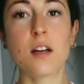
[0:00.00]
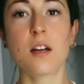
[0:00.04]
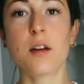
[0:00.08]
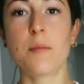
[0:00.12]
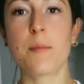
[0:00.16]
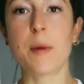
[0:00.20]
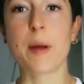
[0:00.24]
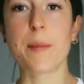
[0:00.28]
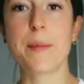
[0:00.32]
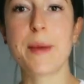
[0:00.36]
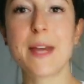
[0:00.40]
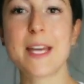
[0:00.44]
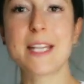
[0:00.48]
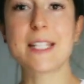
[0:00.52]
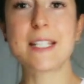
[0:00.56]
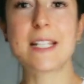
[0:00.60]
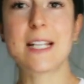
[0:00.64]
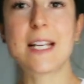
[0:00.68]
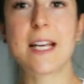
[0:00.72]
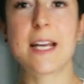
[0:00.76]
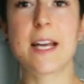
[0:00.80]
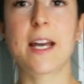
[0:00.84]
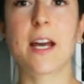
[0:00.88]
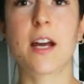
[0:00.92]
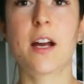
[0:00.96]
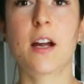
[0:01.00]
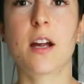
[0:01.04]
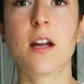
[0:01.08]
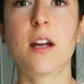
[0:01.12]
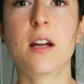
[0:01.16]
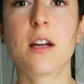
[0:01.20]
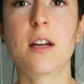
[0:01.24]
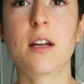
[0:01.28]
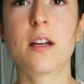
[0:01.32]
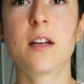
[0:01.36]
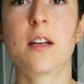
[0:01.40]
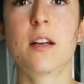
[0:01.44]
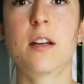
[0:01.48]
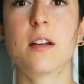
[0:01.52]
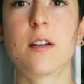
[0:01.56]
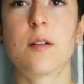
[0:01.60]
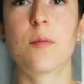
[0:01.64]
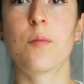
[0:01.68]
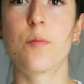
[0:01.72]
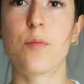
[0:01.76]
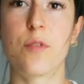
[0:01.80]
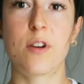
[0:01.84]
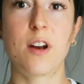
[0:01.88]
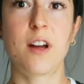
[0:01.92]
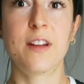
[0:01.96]
my base layer,
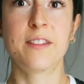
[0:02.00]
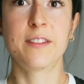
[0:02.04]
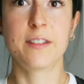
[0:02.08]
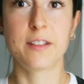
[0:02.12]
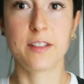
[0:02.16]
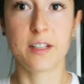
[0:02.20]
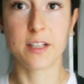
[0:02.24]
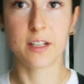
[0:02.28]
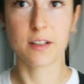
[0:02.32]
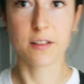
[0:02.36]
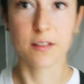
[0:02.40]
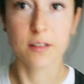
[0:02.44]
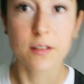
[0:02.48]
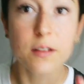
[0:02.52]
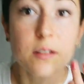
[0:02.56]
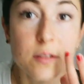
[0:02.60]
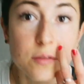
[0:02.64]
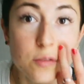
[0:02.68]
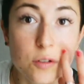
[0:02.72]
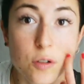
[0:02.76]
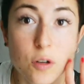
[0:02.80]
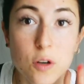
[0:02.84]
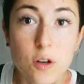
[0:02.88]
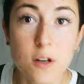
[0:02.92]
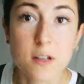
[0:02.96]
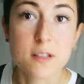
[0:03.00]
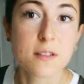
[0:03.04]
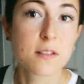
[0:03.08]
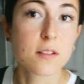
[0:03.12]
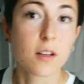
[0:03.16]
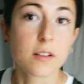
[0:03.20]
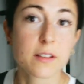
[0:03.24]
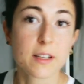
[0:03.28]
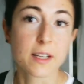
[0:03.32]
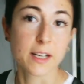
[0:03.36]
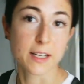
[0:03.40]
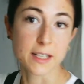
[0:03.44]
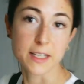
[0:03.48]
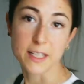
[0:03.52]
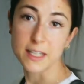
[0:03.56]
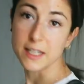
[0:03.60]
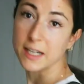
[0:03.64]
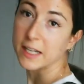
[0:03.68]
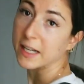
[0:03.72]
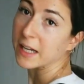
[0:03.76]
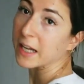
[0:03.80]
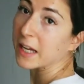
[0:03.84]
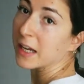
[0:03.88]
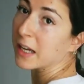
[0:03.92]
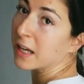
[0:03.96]
bra underneath, of course, not that I need
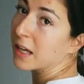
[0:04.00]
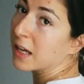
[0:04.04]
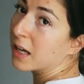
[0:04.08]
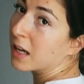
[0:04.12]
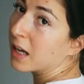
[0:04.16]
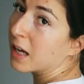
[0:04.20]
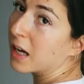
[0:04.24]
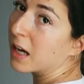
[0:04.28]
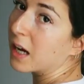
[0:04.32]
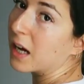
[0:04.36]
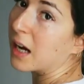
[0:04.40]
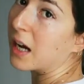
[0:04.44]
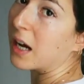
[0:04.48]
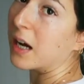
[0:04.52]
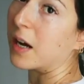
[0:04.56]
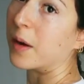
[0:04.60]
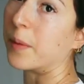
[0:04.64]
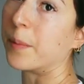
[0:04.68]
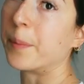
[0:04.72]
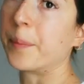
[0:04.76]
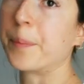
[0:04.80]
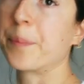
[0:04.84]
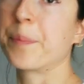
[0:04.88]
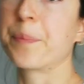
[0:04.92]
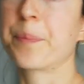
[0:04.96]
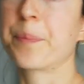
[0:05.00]
it. And